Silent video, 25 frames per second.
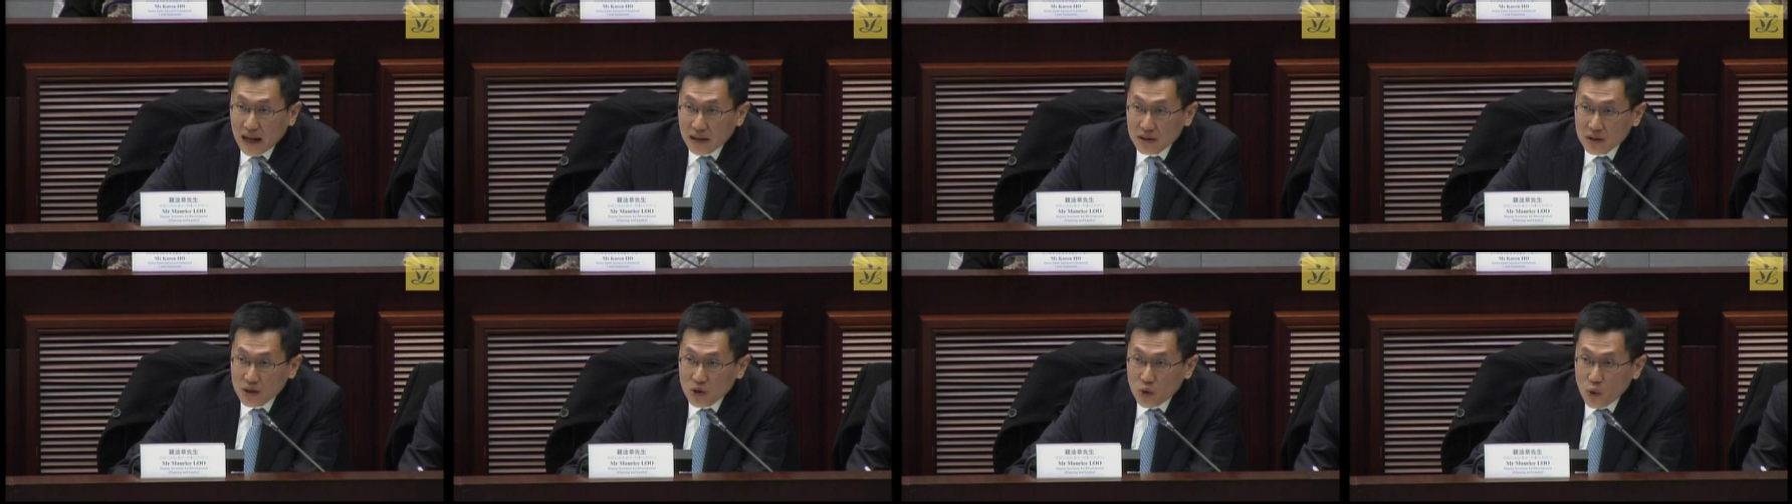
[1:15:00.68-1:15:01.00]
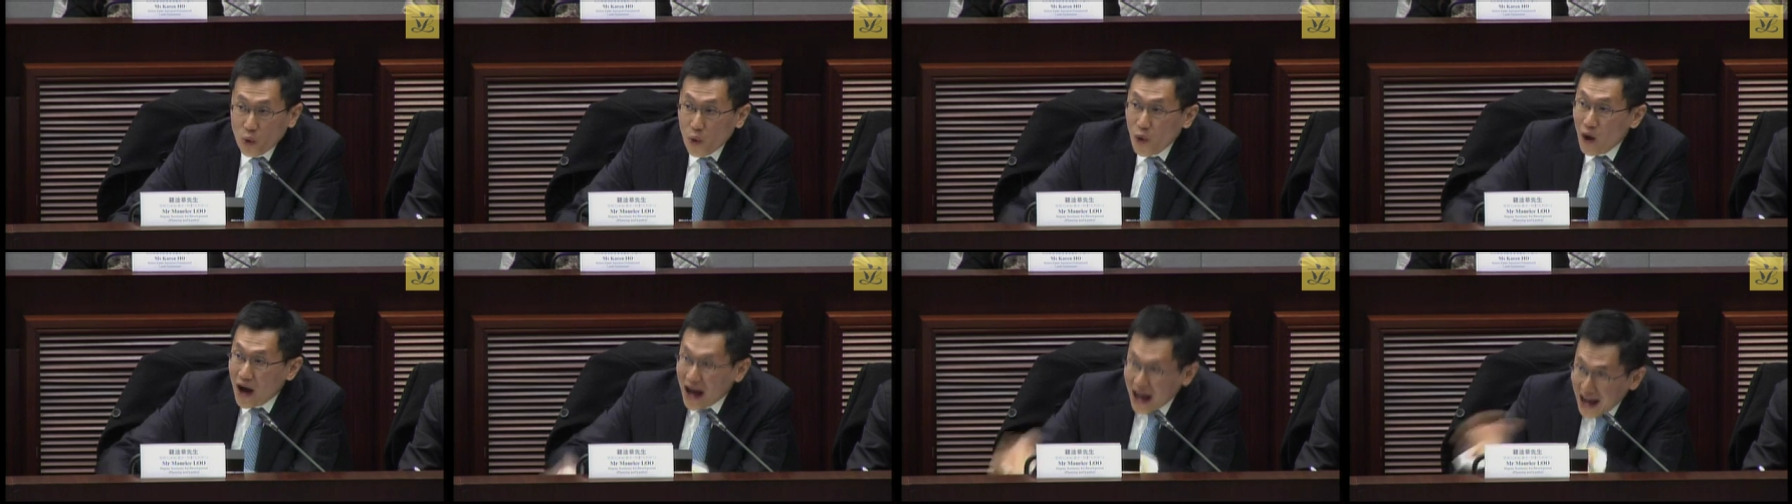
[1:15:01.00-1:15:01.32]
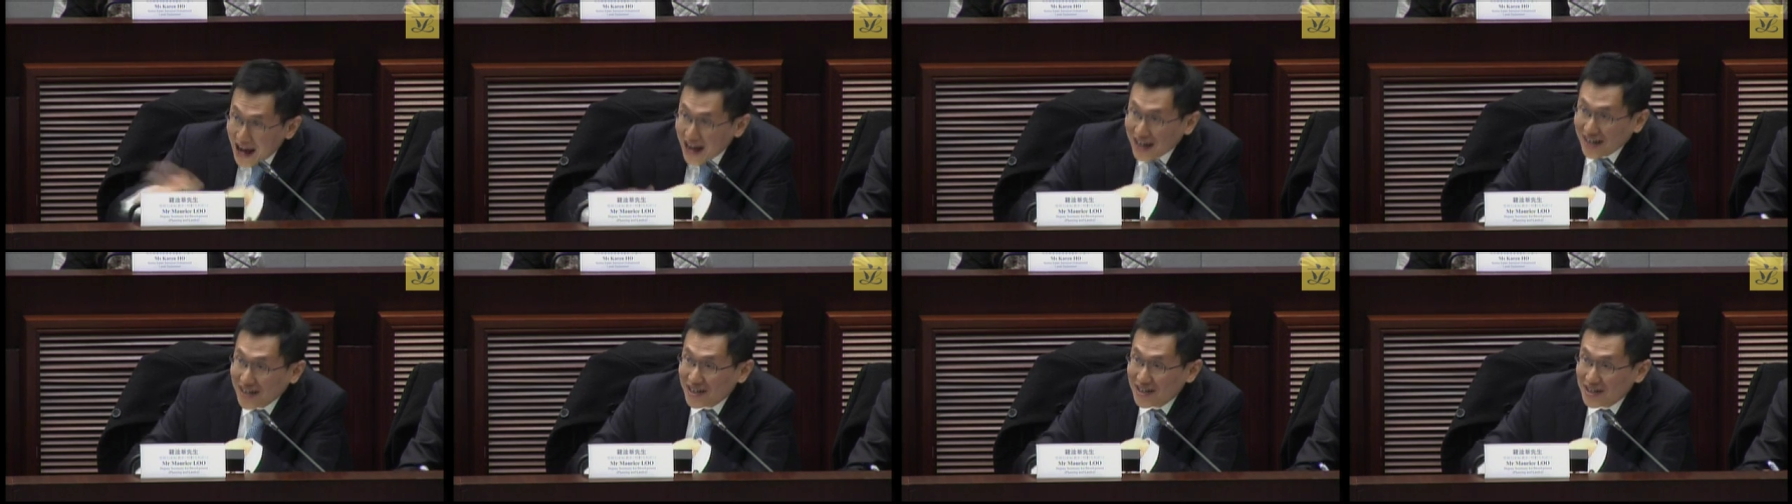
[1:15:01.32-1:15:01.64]
that for
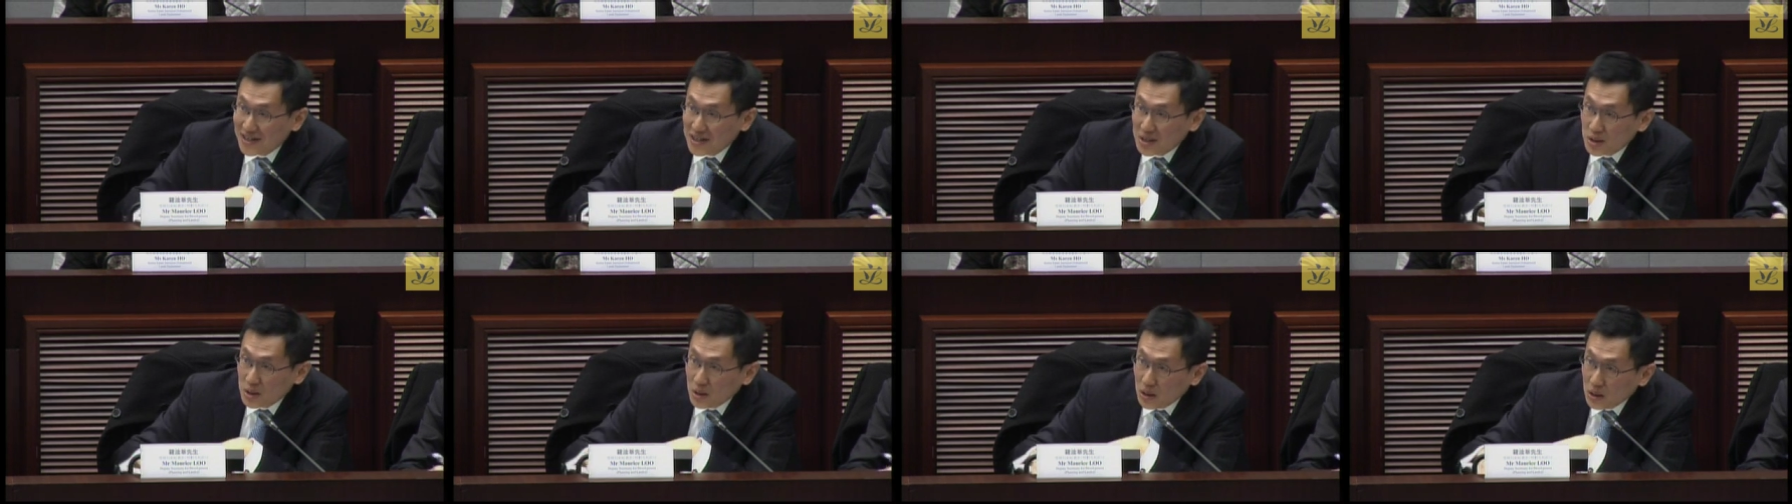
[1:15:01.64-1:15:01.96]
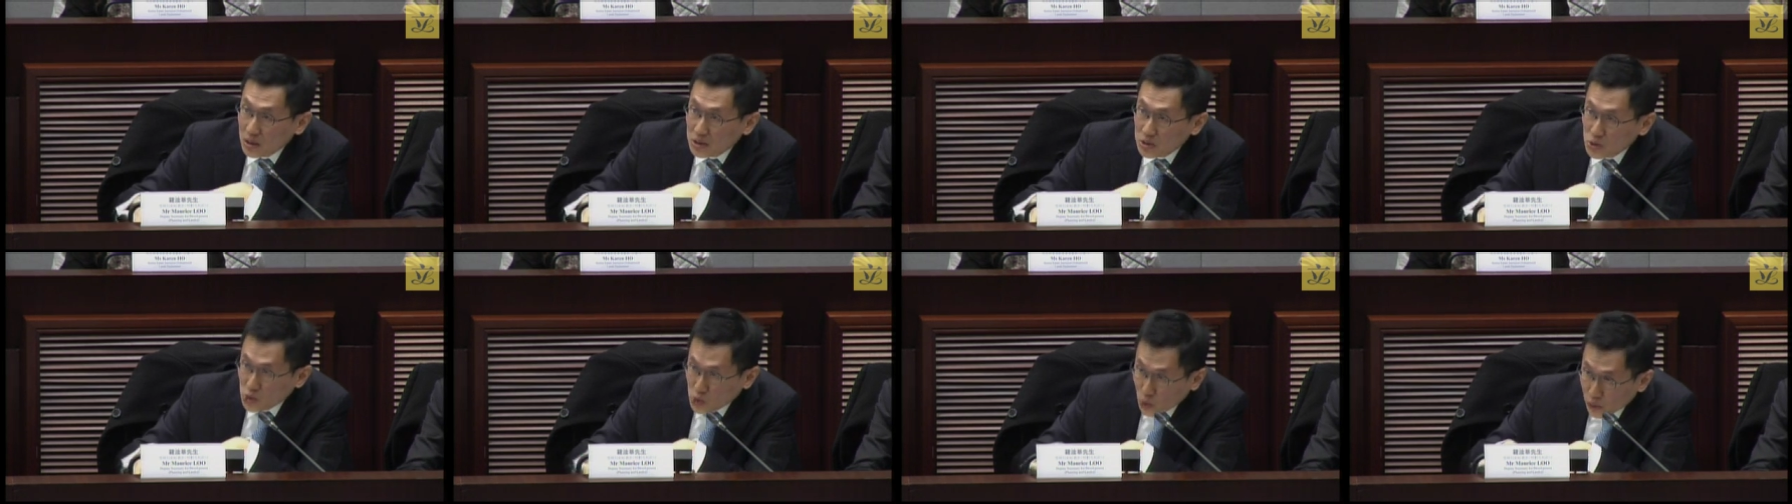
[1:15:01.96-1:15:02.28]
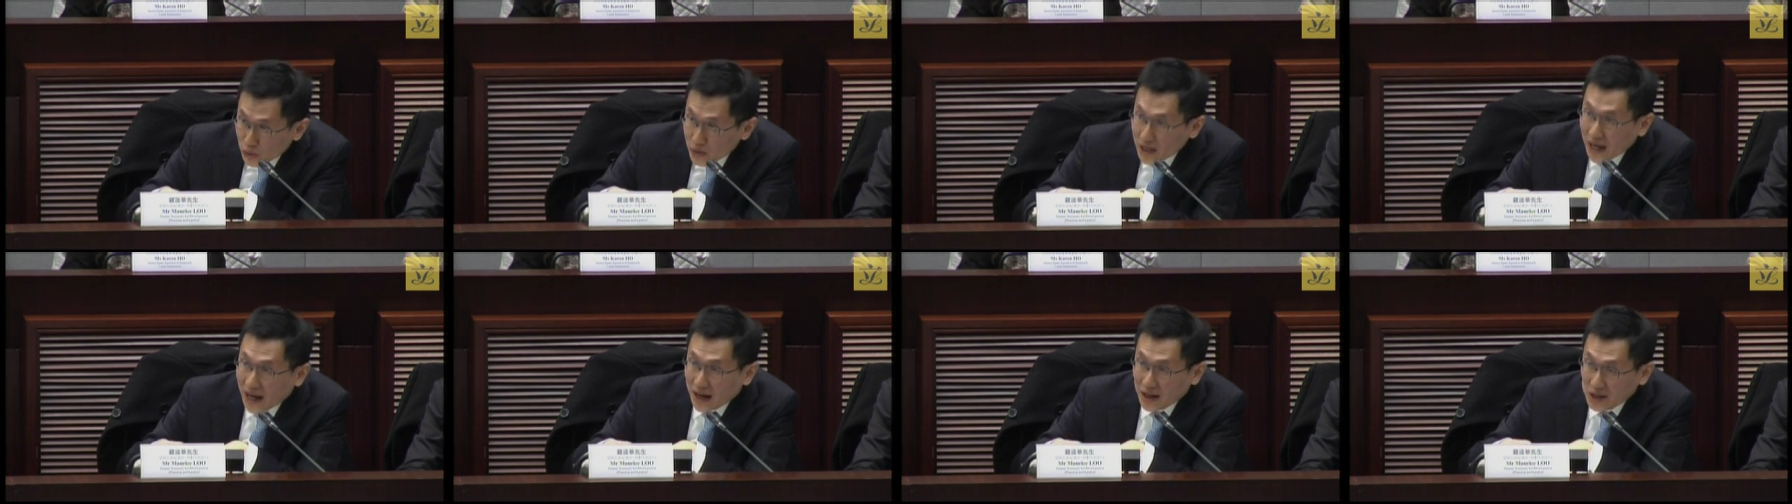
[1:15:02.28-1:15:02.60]
land
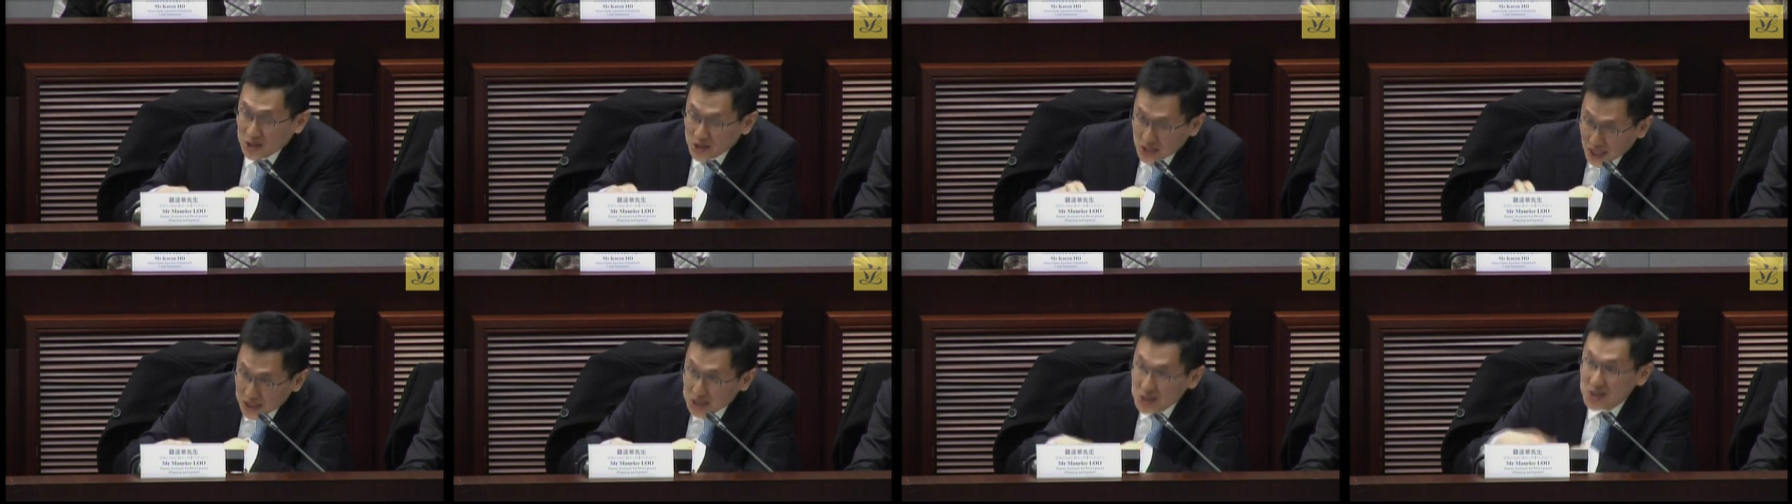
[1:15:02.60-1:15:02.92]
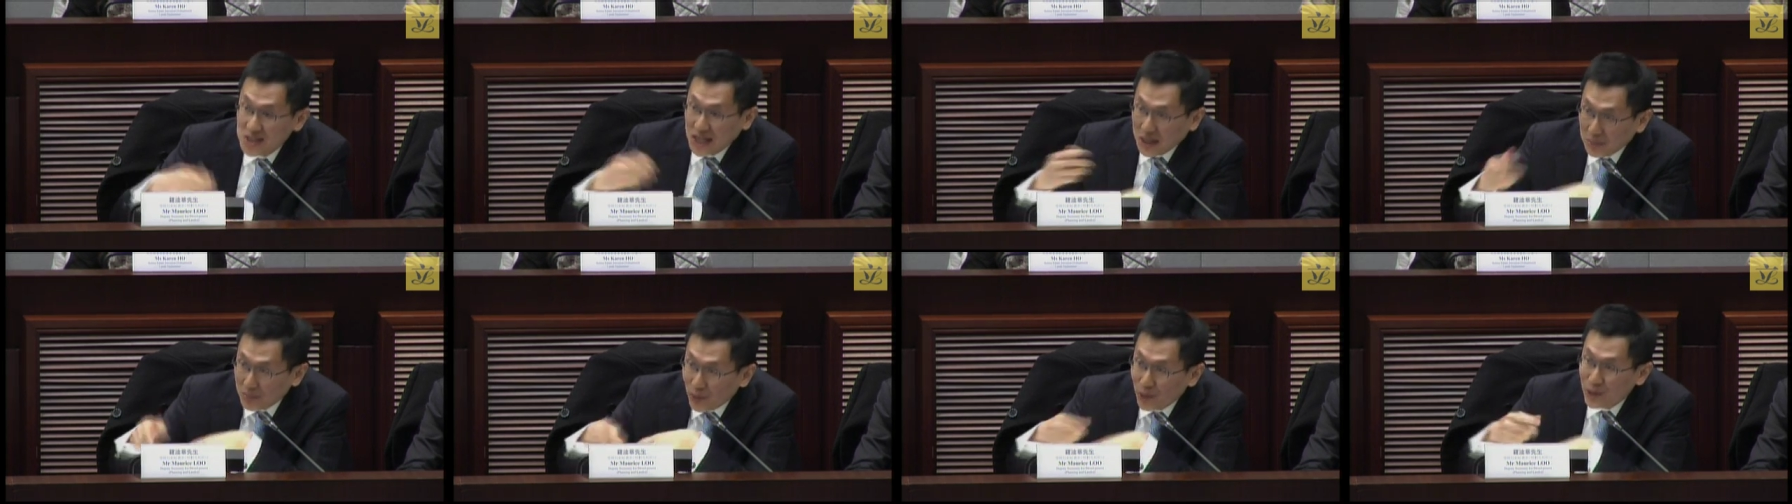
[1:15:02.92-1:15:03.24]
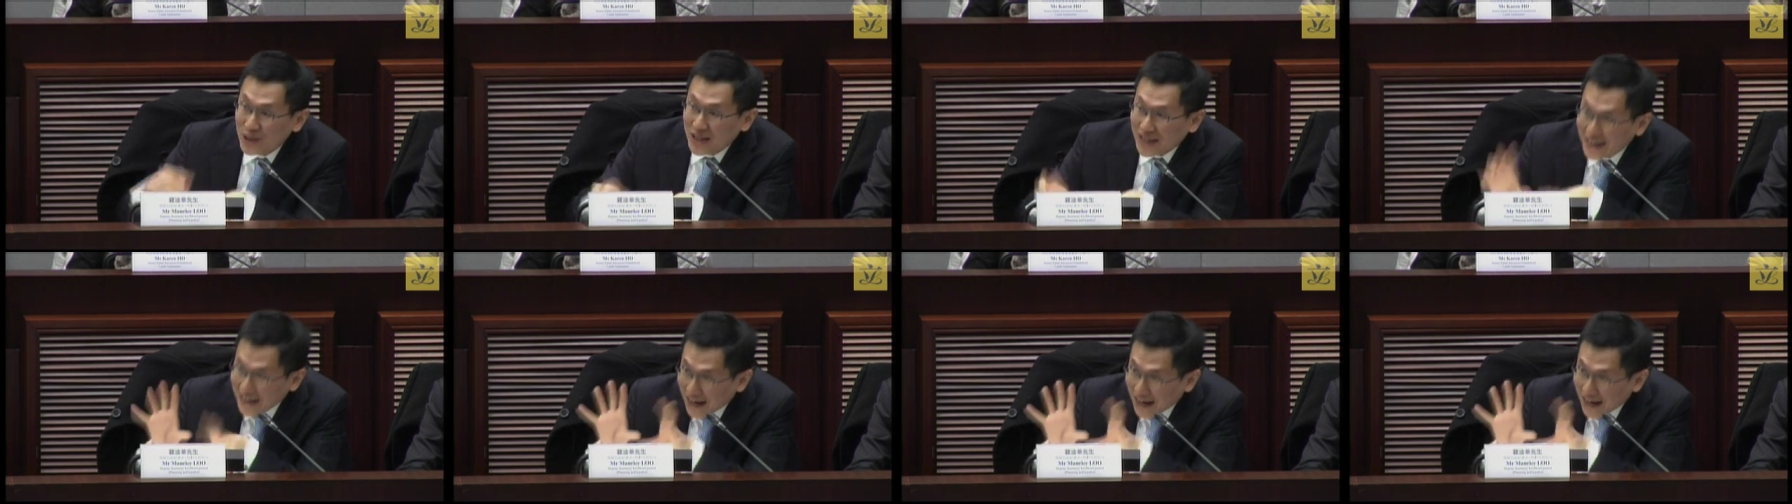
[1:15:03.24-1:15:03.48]
premium,